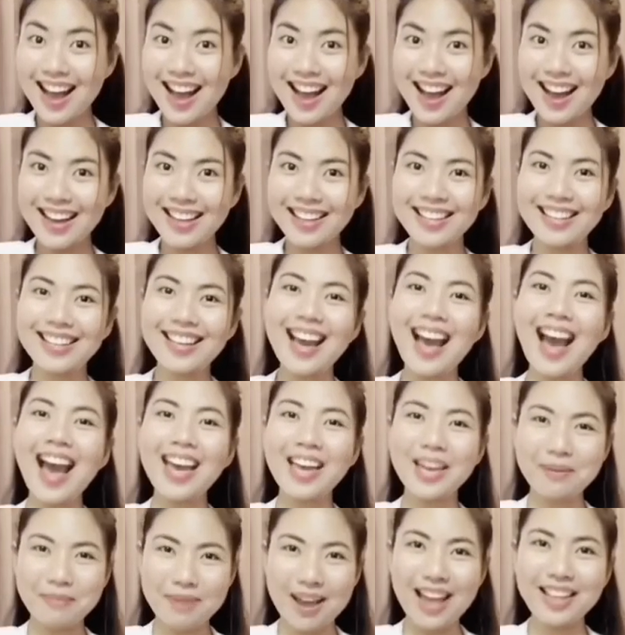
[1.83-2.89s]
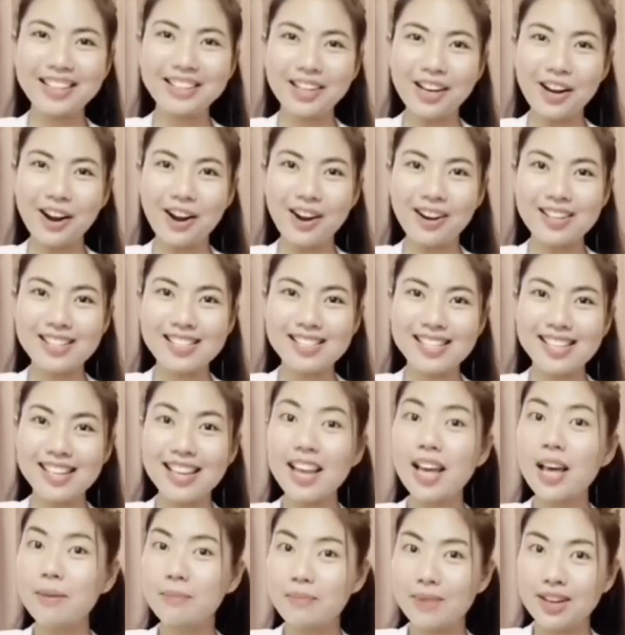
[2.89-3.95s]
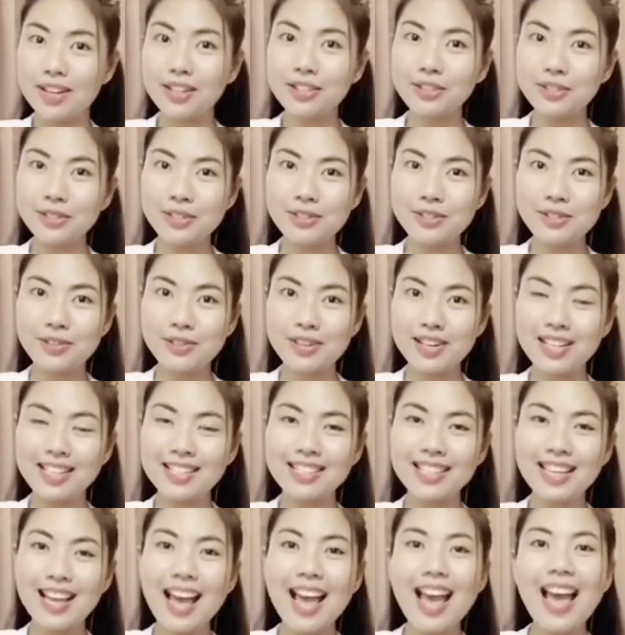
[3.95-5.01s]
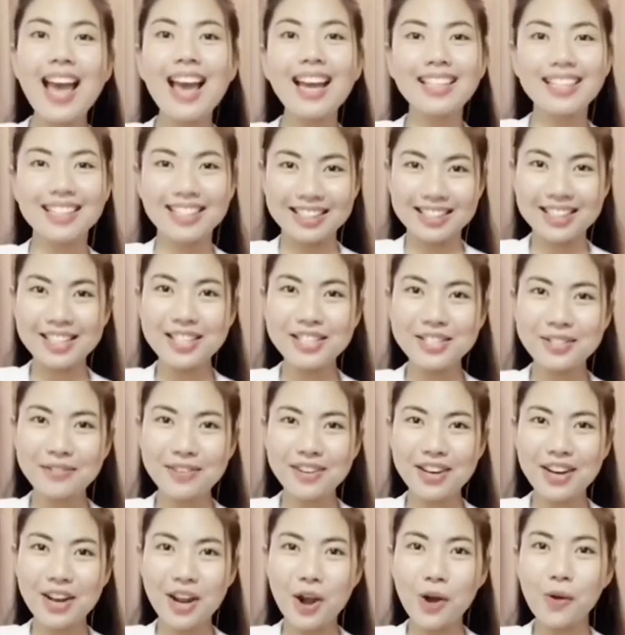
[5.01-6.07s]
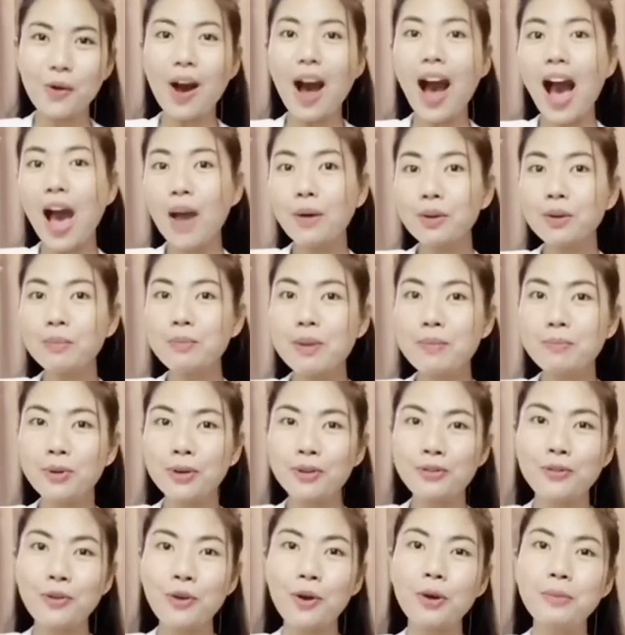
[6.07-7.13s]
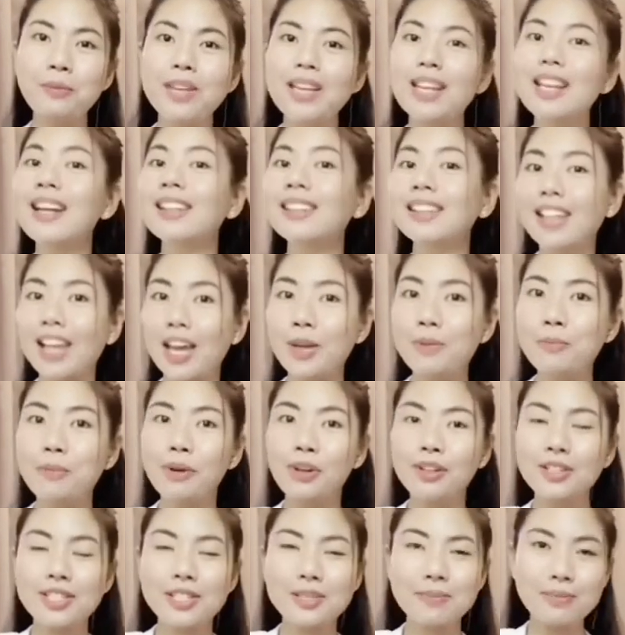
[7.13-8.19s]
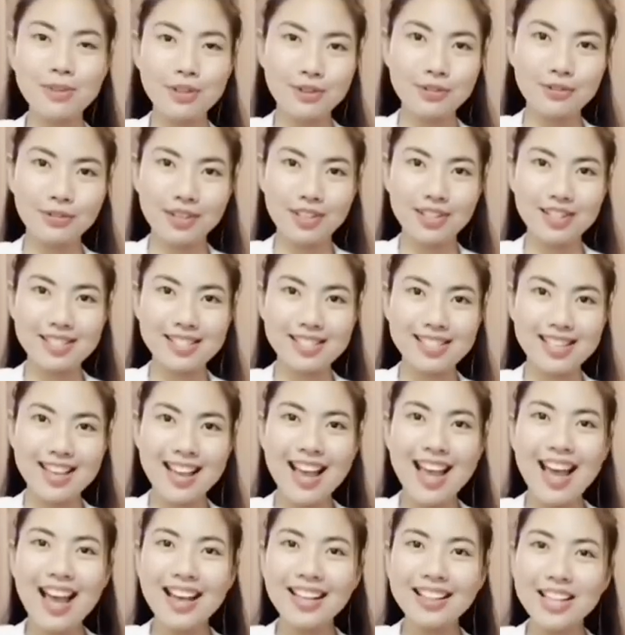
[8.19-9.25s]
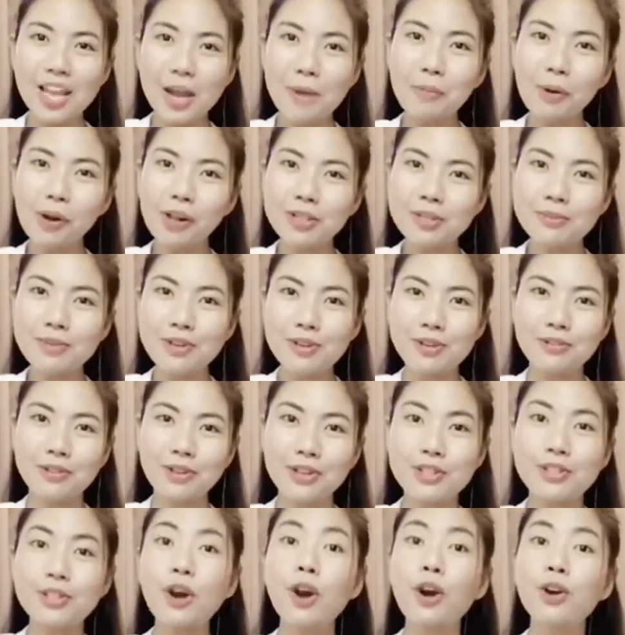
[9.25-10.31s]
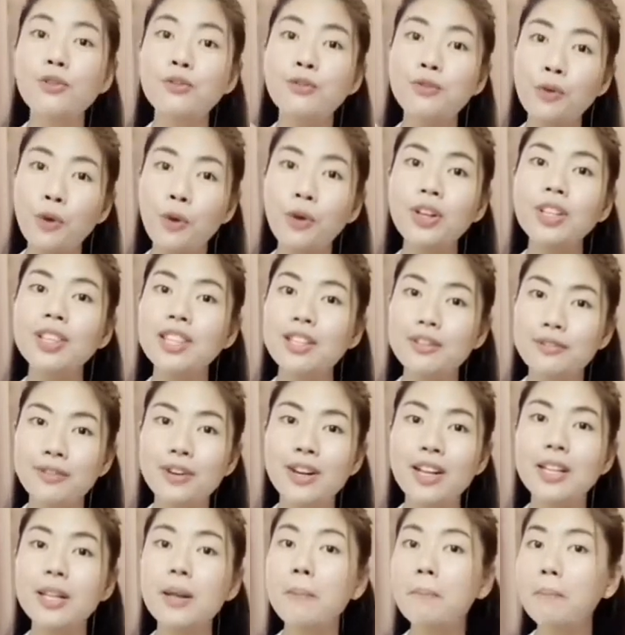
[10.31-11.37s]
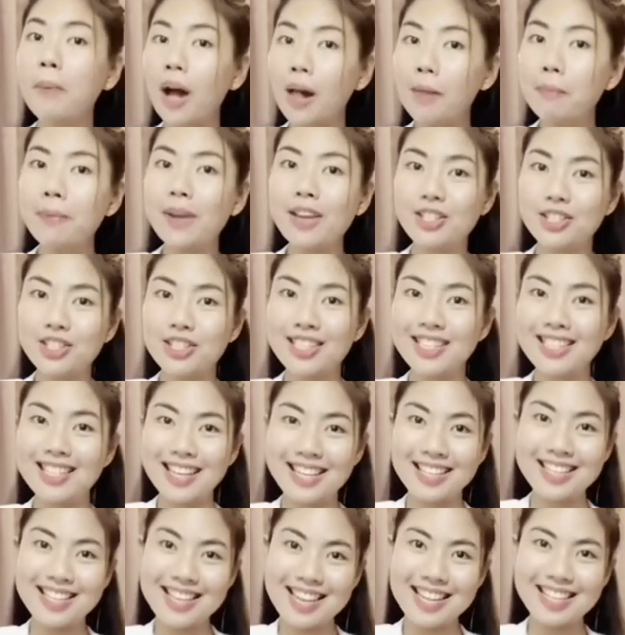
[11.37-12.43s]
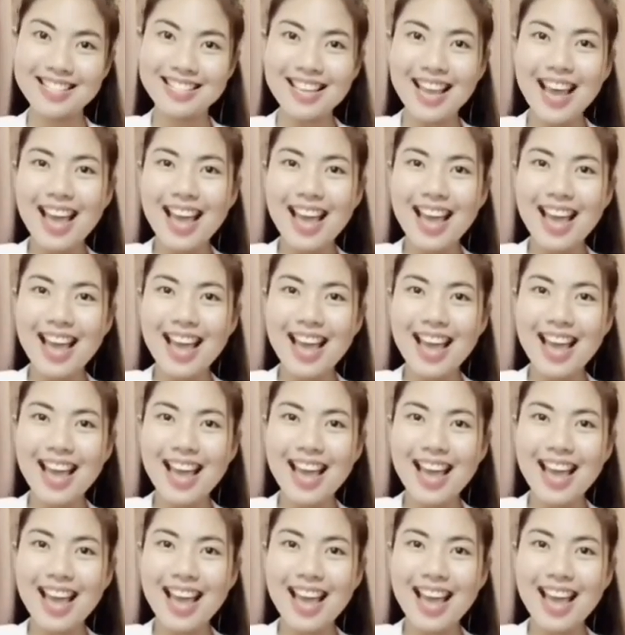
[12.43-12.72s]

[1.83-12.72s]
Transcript: Hi, I am Andrea Arce, a medical student, and in this video, I will be performing LEOPOLD'S maneuvers. LEOPOLD'S maneuvers are 4 different palpation techniques